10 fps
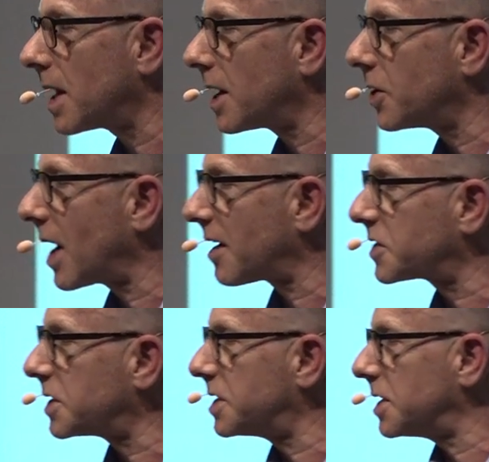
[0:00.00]
and you have
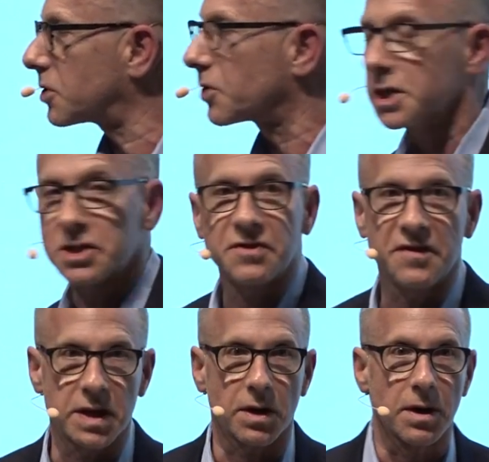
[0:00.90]
to decrease
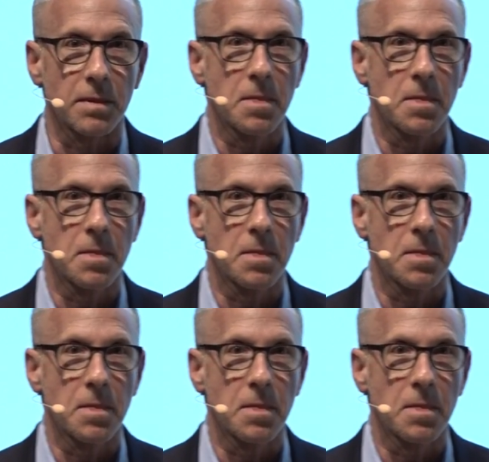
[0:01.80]
fear.